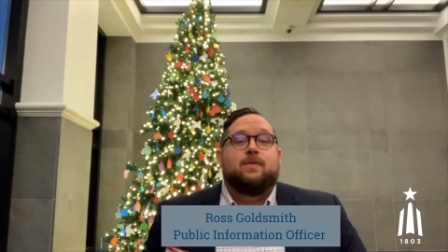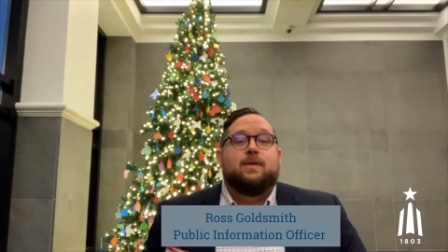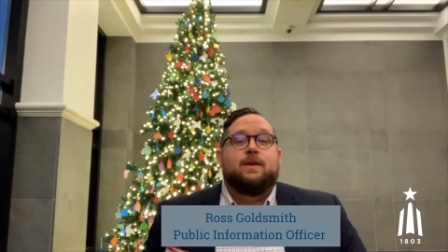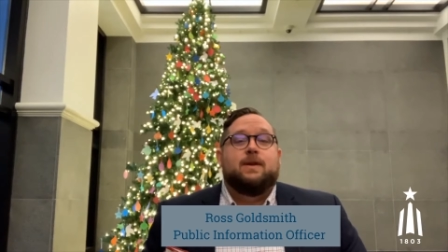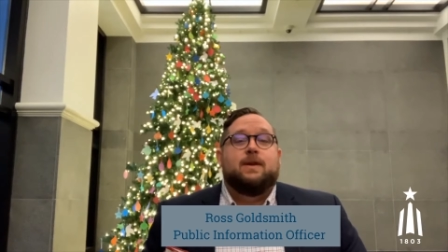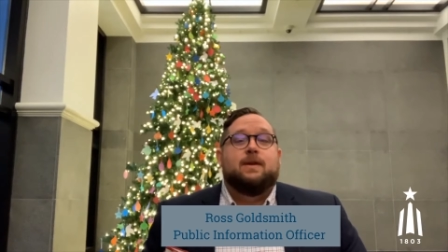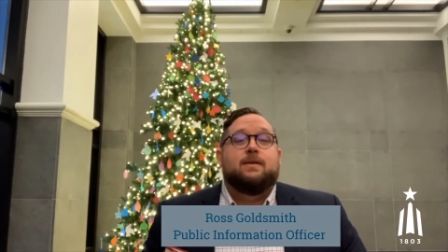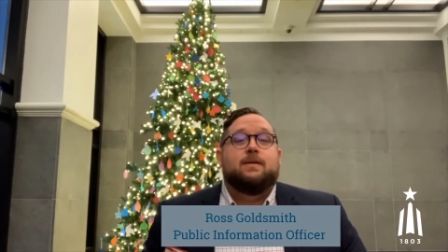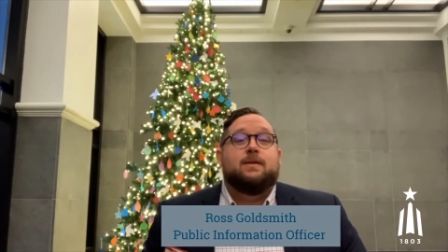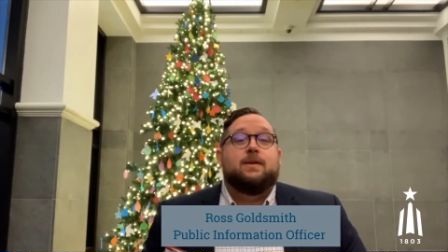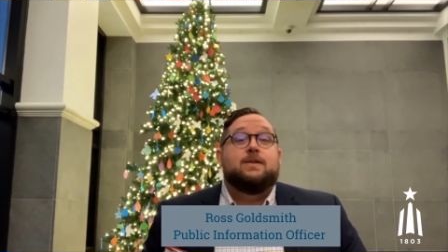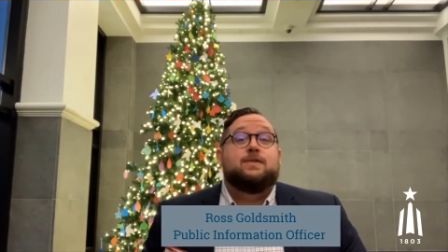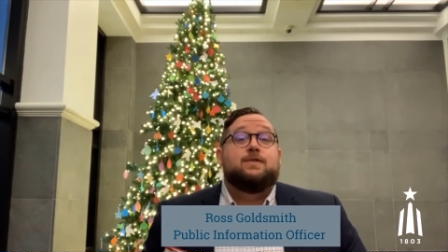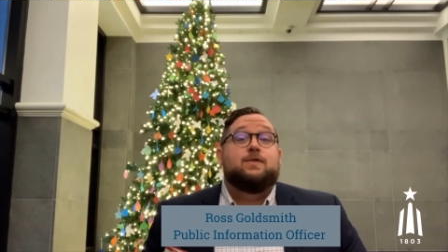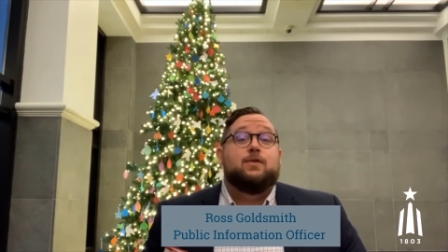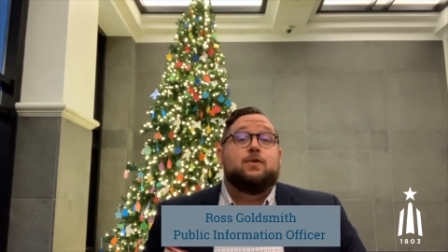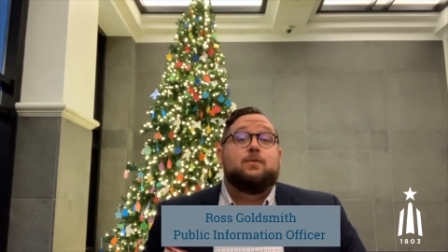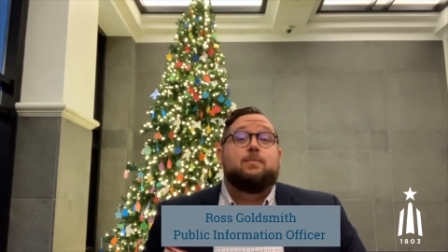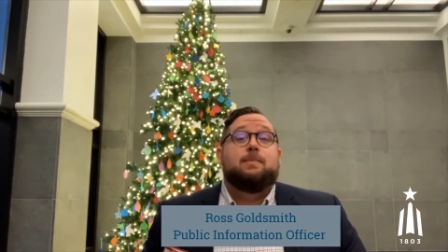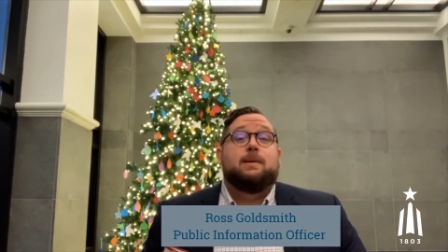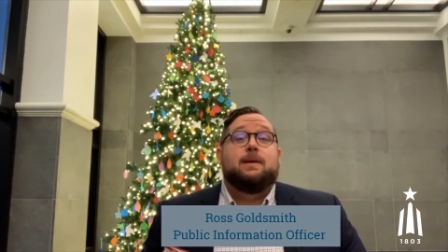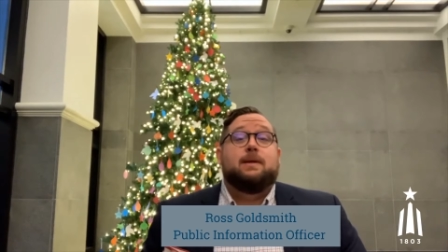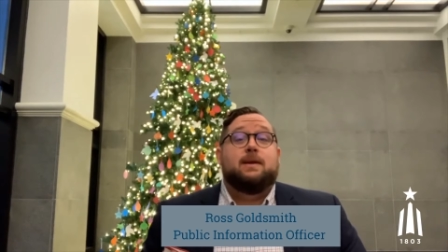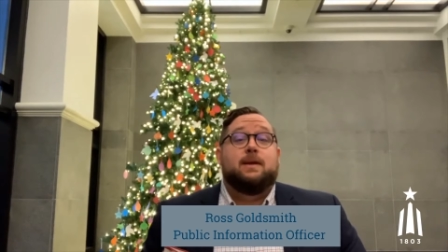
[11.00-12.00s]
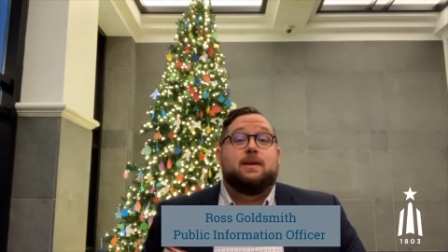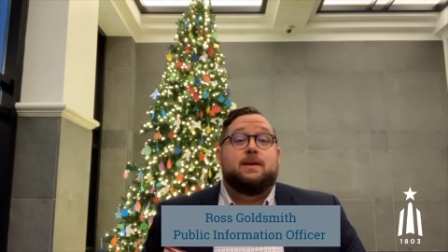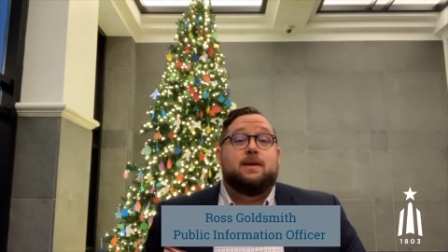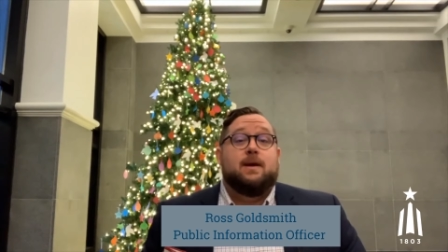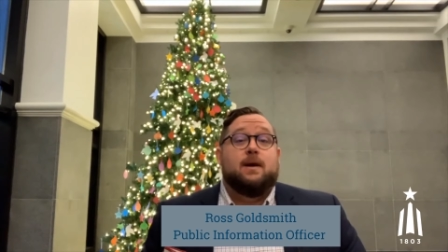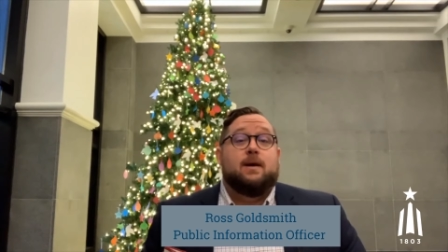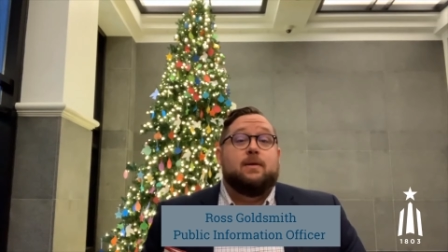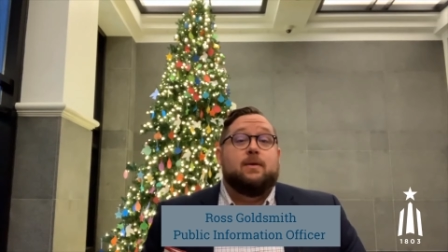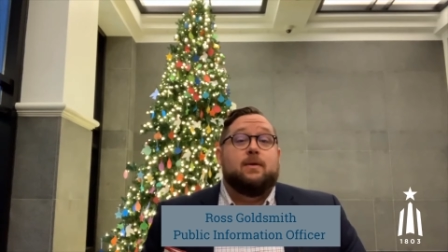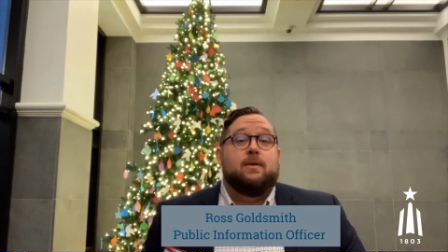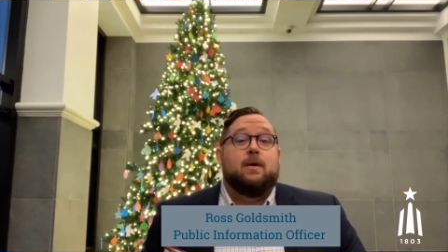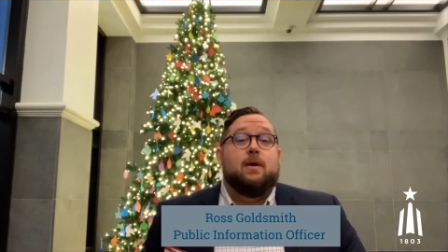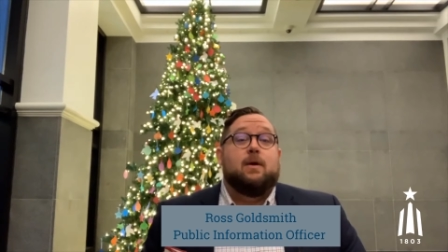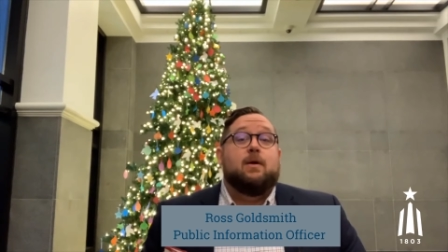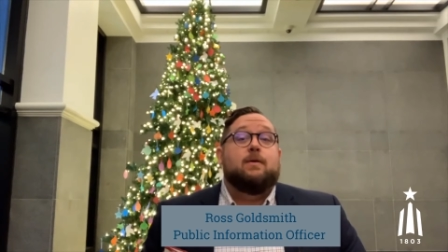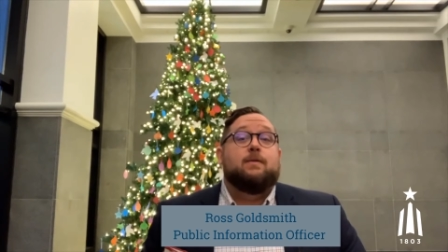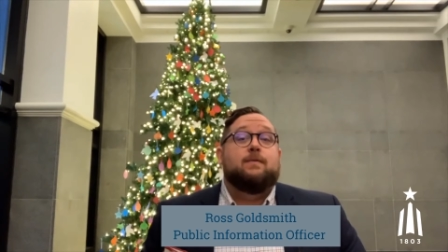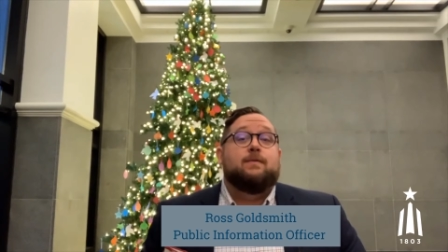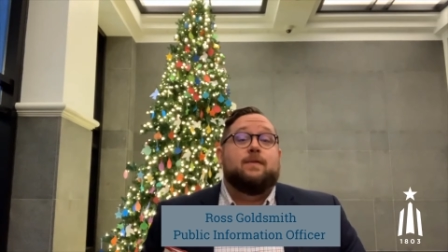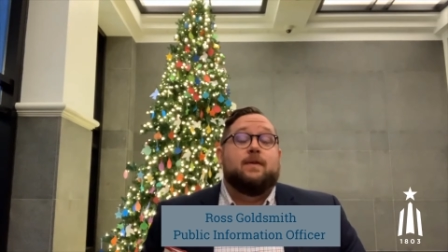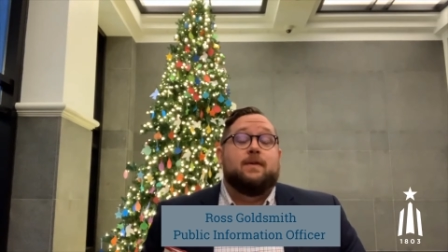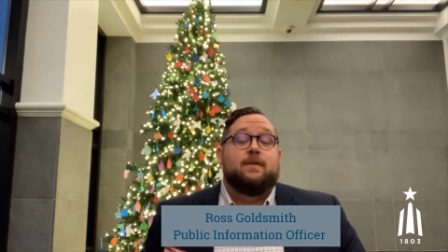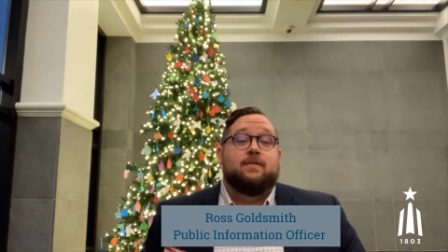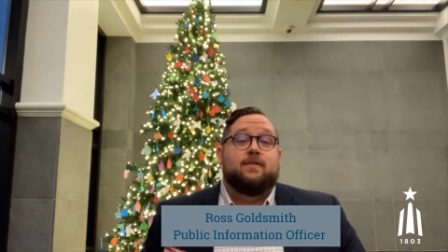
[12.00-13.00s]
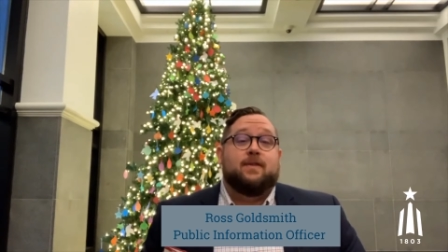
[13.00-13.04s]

the nearly $2 billion all funds